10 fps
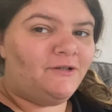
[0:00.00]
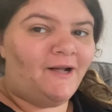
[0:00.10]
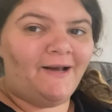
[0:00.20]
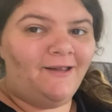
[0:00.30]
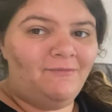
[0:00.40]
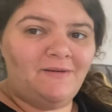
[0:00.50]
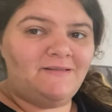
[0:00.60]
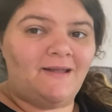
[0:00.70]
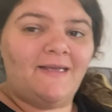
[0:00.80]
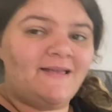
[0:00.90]
I didn't get my
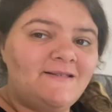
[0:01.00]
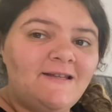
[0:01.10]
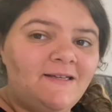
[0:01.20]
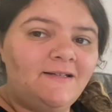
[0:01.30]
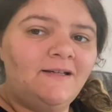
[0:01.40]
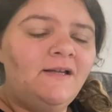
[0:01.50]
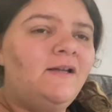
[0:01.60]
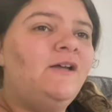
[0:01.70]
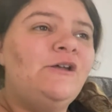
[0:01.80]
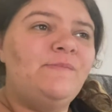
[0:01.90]
steak quesadilla
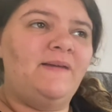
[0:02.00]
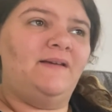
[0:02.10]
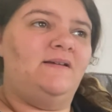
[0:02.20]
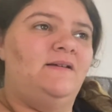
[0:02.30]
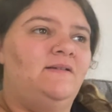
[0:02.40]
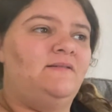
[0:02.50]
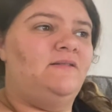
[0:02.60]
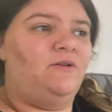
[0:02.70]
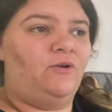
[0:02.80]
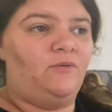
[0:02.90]
because
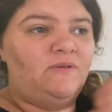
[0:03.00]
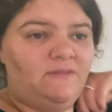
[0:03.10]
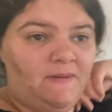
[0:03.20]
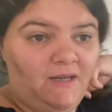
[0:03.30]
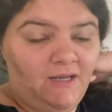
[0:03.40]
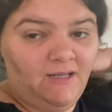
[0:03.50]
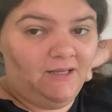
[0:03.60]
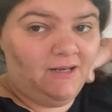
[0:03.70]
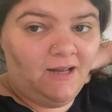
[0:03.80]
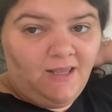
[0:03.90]
the girl was
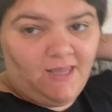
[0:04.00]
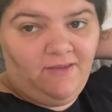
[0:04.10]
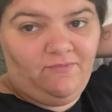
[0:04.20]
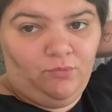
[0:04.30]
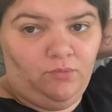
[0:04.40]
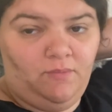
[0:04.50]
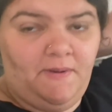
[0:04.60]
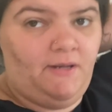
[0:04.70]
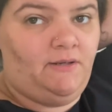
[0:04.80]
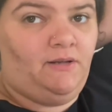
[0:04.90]
being hateful
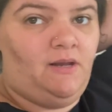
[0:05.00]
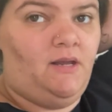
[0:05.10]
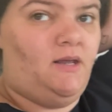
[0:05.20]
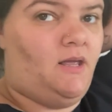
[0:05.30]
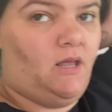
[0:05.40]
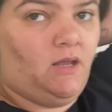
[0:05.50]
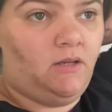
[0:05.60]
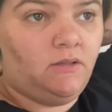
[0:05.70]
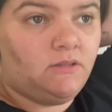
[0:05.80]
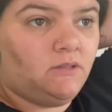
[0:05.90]
apparently
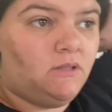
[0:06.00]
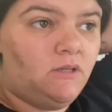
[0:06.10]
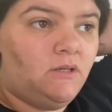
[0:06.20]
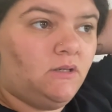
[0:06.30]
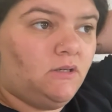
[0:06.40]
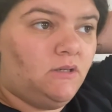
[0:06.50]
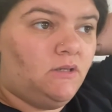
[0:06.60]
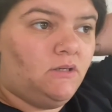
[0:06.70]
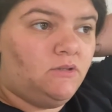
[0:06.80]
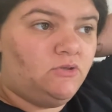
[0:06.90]
and
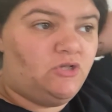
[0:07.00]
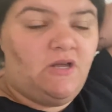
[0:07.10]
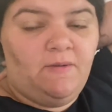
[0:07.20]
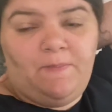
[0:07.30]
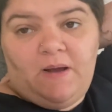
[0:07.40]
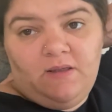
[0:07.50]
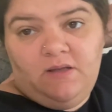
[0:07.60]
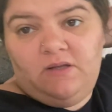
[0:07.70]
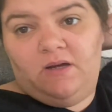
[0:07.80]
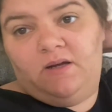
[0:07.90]
she apparently
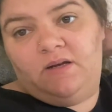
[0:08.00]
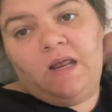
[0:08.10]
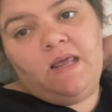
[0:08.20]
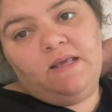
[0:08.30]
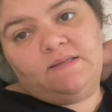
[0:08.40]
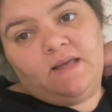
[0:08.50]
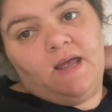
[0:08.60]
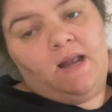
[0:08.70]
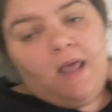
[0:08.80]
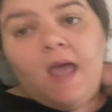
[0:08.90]
thought he
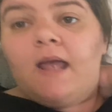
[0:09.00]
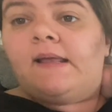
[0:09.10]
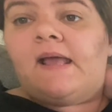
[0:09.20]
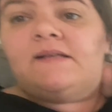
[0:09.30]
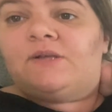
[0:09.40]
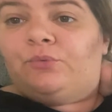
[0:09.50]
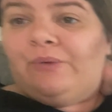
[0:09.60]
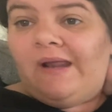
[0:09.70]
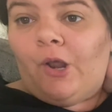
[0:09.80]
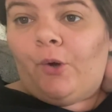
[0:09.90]
said
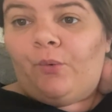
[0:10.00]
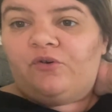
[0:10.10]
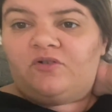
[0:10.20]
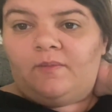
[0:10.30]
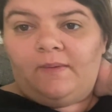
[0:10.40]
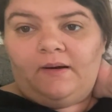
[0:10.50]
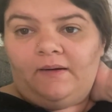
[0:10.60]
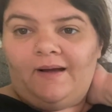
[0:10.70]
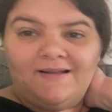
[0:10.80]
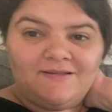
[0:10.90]
quesarito or something like that.